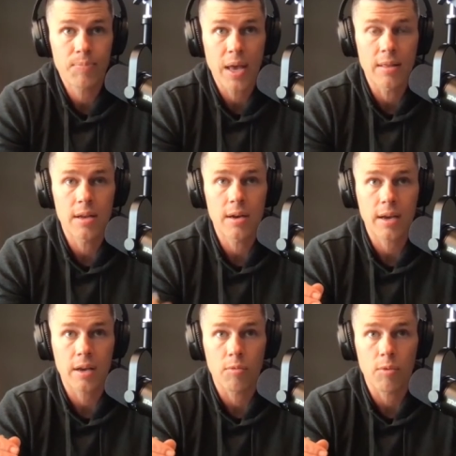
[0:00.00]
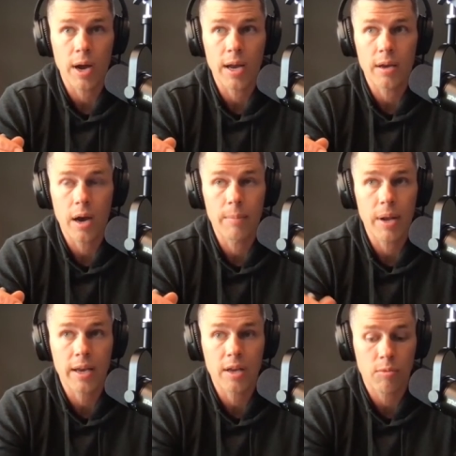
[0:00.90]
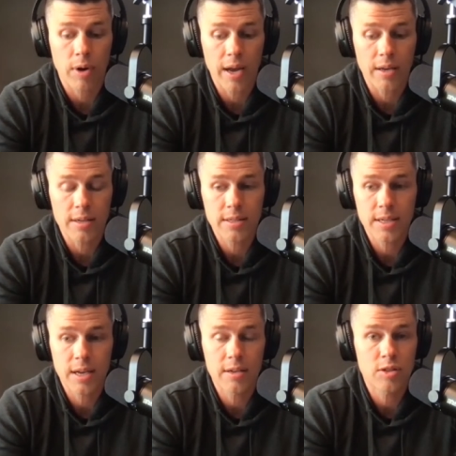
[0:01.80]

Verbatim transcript: And then I can write 10,